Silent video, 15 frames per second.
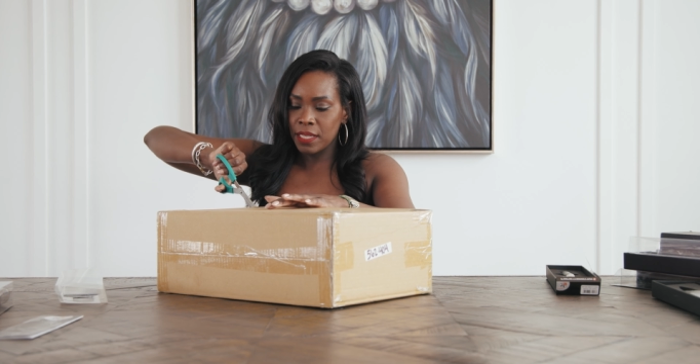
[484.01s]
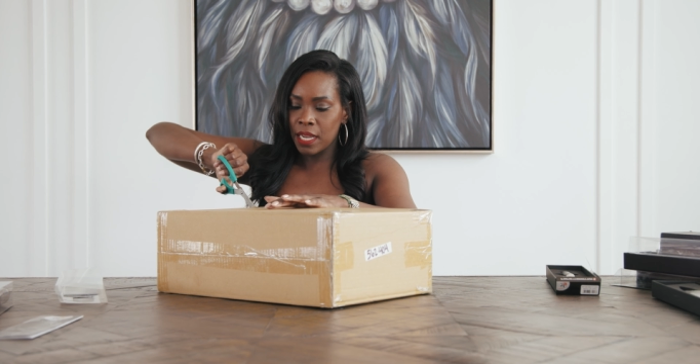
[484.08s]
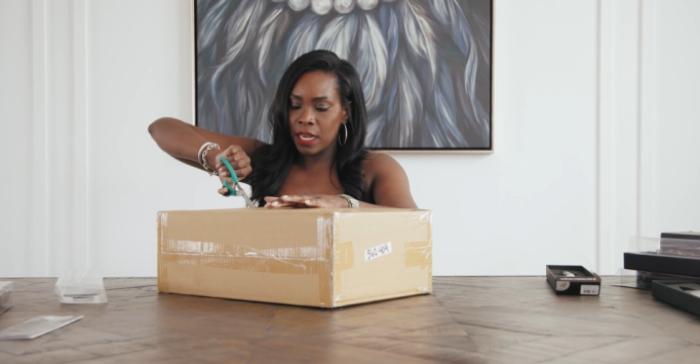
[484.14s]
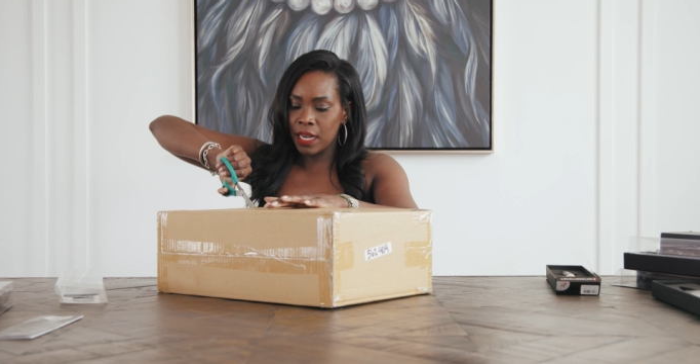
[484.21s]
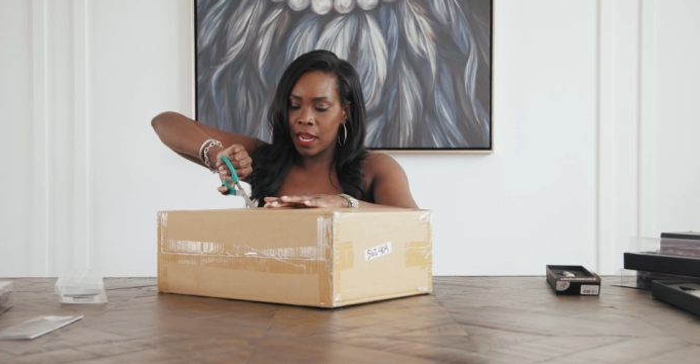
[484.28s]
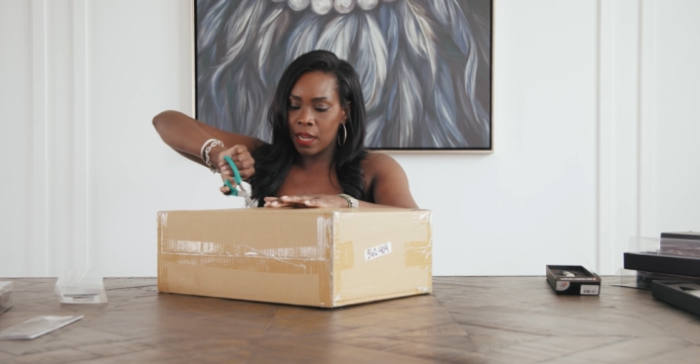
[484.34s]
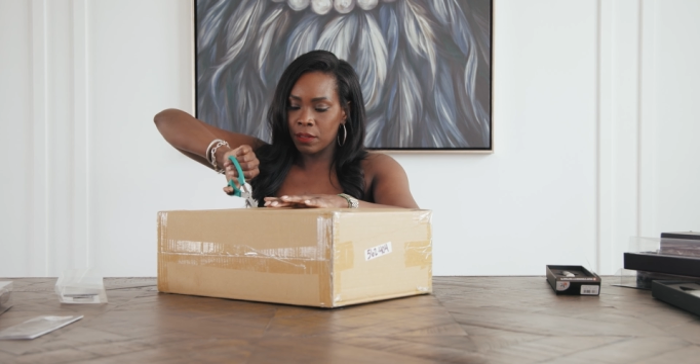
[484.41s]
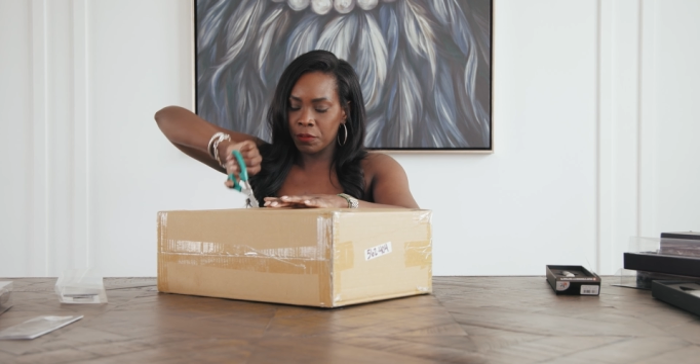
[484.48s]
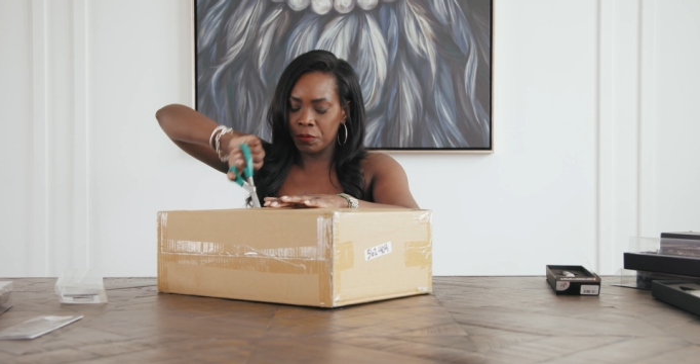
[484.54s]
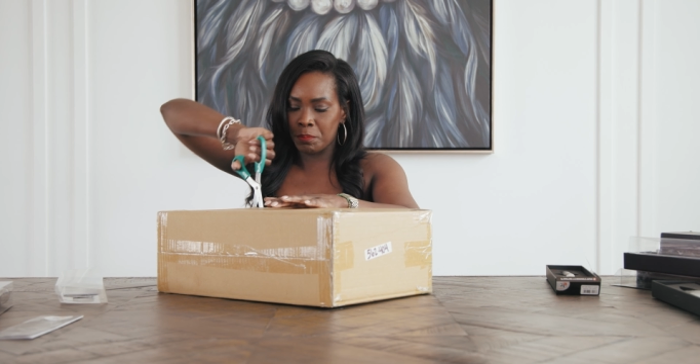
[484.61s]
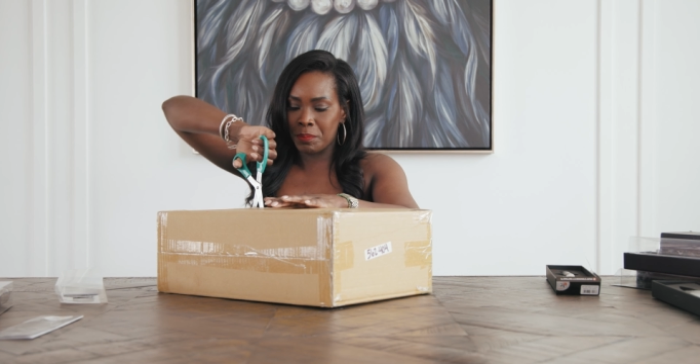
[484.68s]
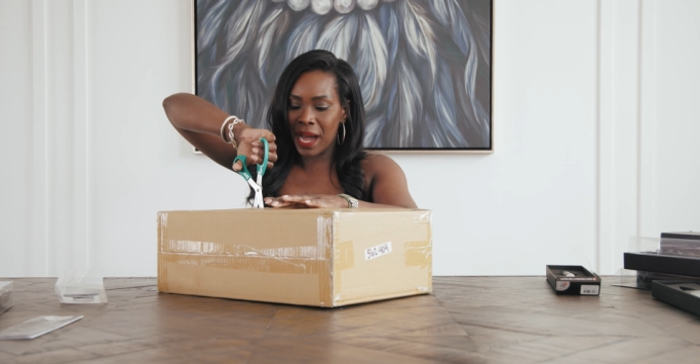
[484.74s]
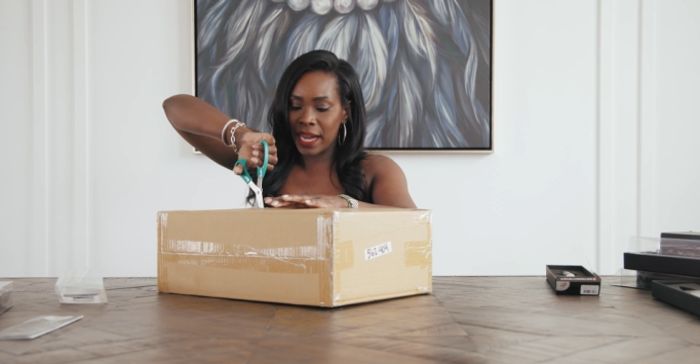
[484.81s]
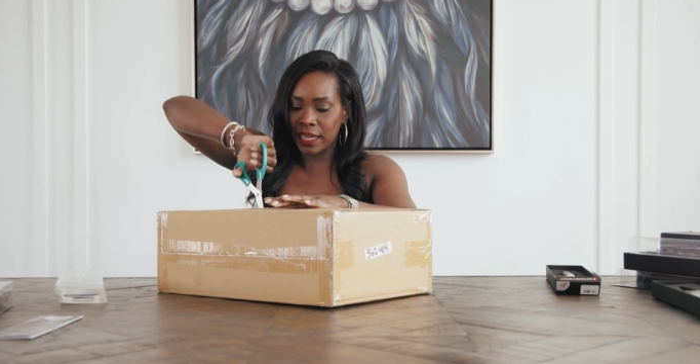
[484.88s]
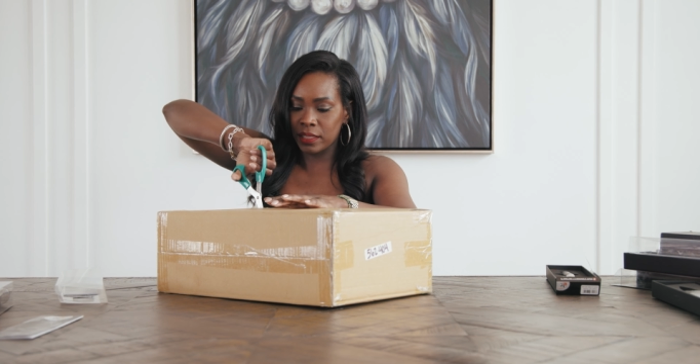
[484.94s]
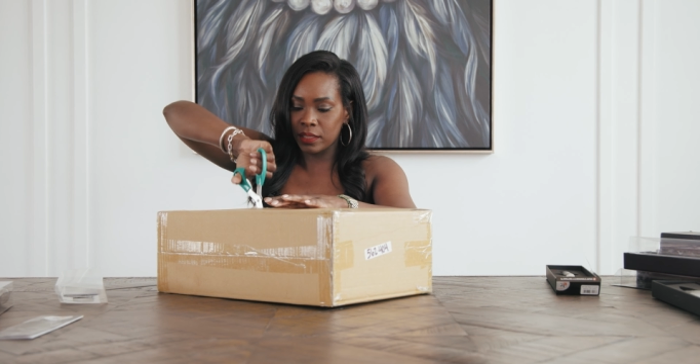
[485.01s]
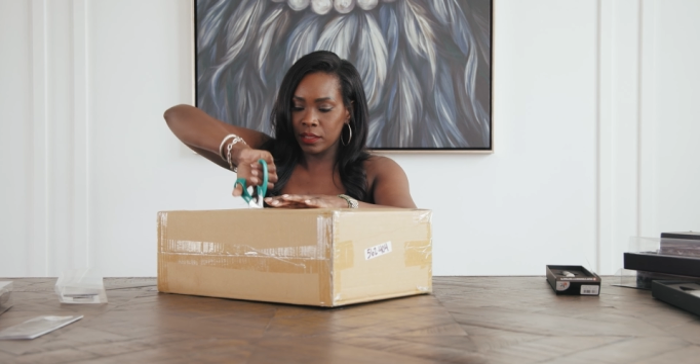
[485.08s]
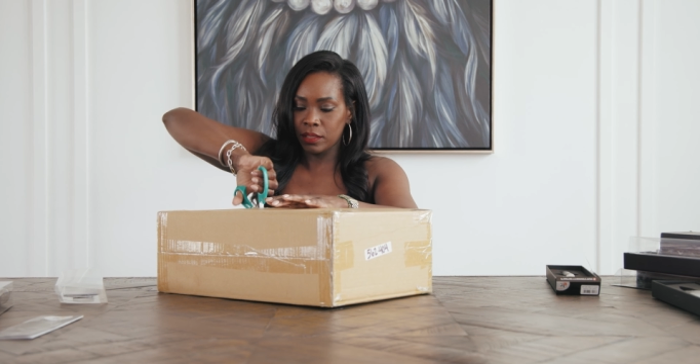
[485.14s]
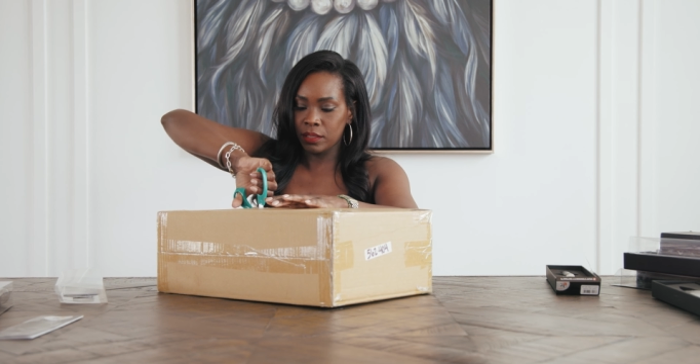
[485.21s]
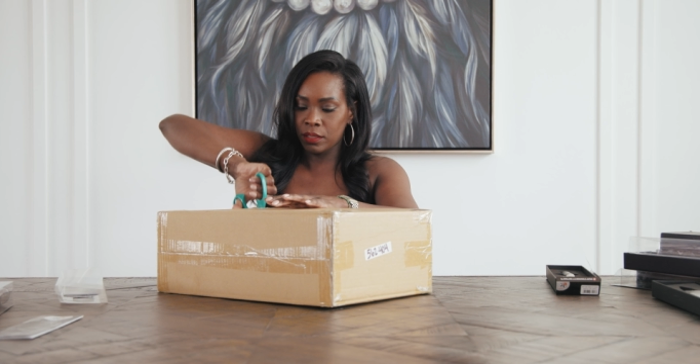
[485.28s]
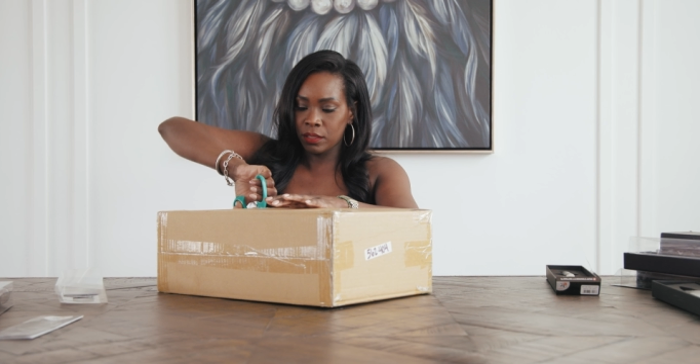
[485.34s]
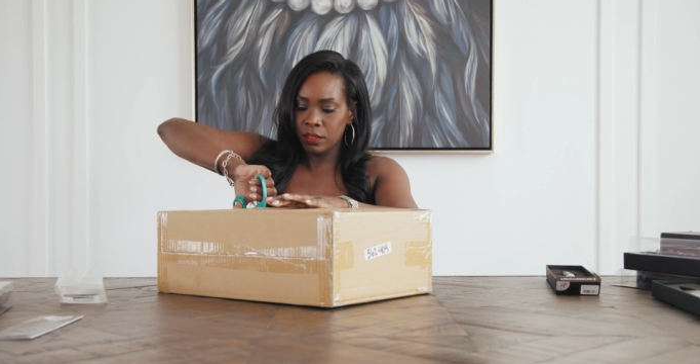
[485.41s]
in and out of
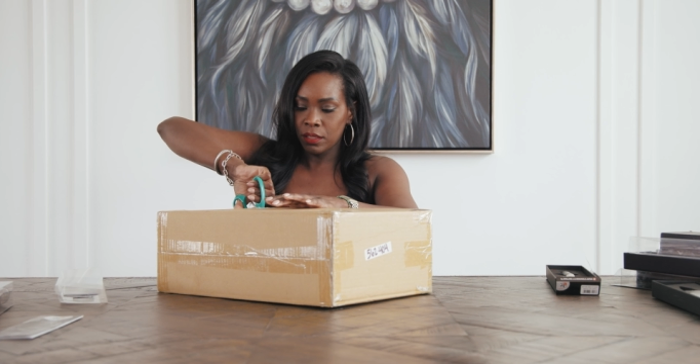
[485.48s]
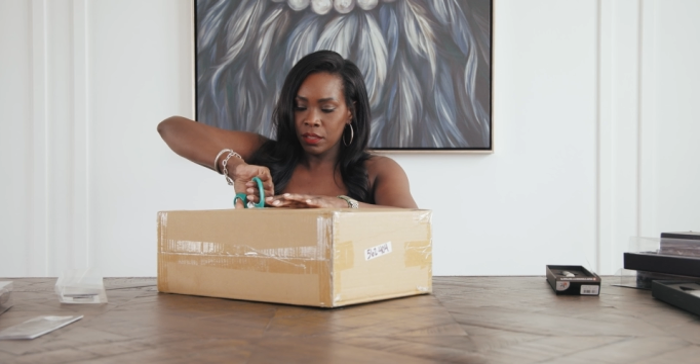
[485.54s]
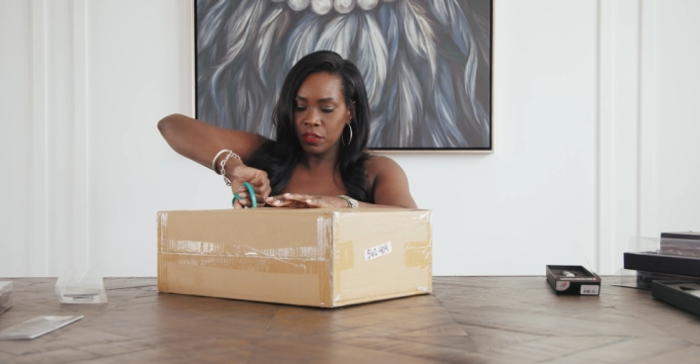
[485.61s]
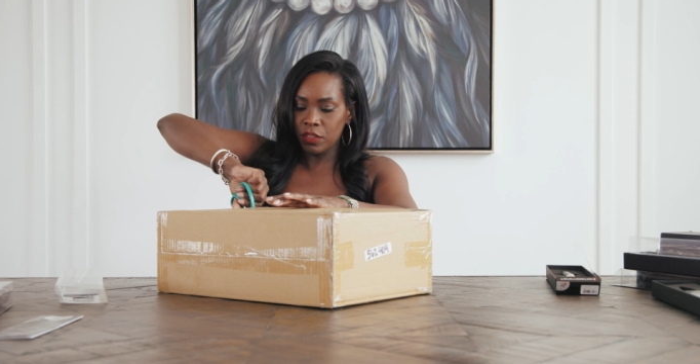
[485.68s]
boxes,